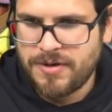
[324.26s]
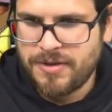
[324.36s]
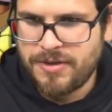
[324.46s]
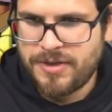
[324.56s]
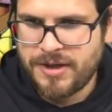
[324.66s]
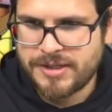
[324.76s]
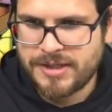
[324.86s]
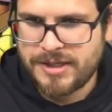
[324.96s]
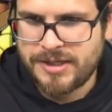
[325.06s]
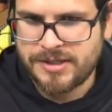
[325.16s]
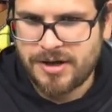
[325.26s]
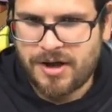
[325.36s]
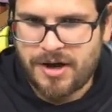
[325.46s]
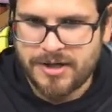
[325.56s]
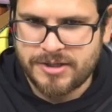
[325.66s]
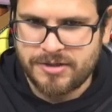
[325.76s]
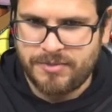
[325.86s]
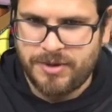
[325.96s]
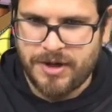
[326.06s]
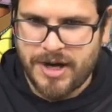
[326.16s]
This is awesome,
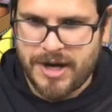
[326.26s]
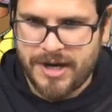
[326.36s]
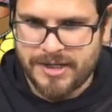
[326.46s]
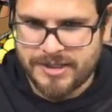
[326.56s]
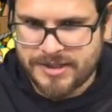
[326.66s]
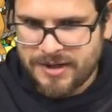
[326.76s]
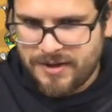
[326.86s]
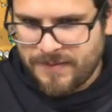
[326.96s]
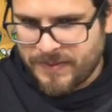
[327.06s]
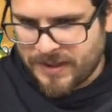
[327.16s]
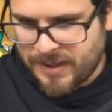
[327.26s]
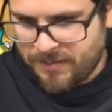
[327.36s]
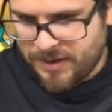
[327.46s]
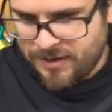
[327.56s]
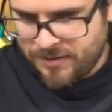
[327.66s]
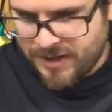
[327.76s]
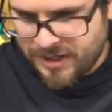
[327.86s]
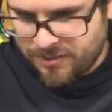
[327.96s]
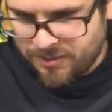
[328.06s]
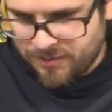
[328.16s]
you guys. And then here we
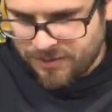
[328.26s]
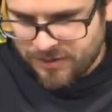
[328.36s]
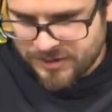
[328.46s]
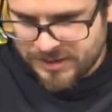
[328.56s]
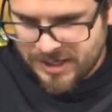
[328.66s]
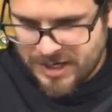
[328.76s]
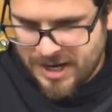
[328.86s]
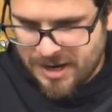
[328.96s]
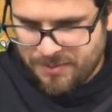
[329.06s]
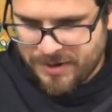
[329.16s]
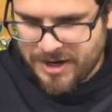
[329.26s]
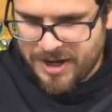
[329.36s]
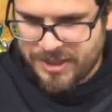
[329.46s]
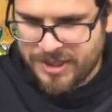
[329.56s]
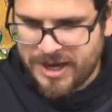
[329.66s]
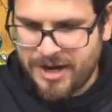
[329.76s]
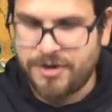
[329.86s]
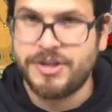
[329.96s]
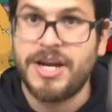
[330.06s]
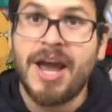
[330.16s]
got the reverse. And we got the
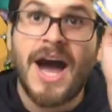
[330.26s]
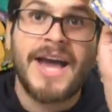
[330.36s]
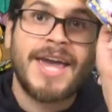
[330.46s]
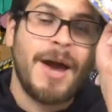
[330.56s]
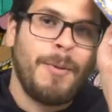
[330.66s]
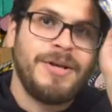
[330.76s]
energy. I can't wait to